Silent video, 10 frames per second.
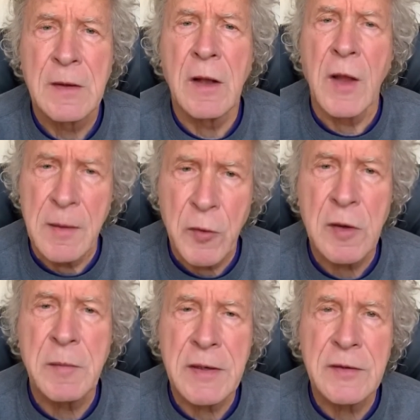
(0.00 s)
A lot more
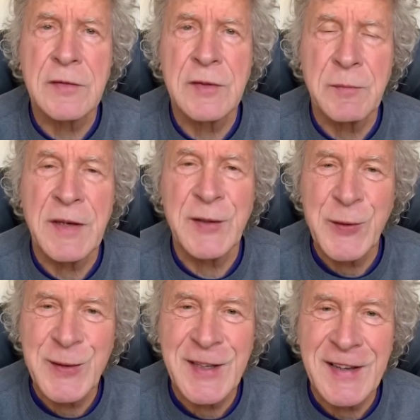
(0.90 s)
about this in my
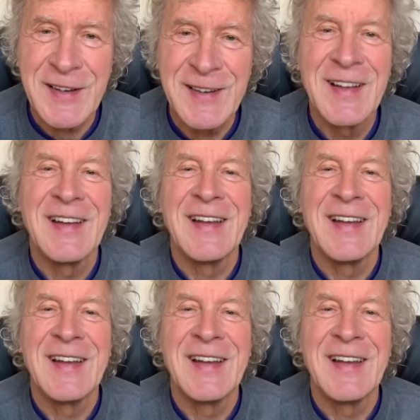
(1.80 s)
newsletter.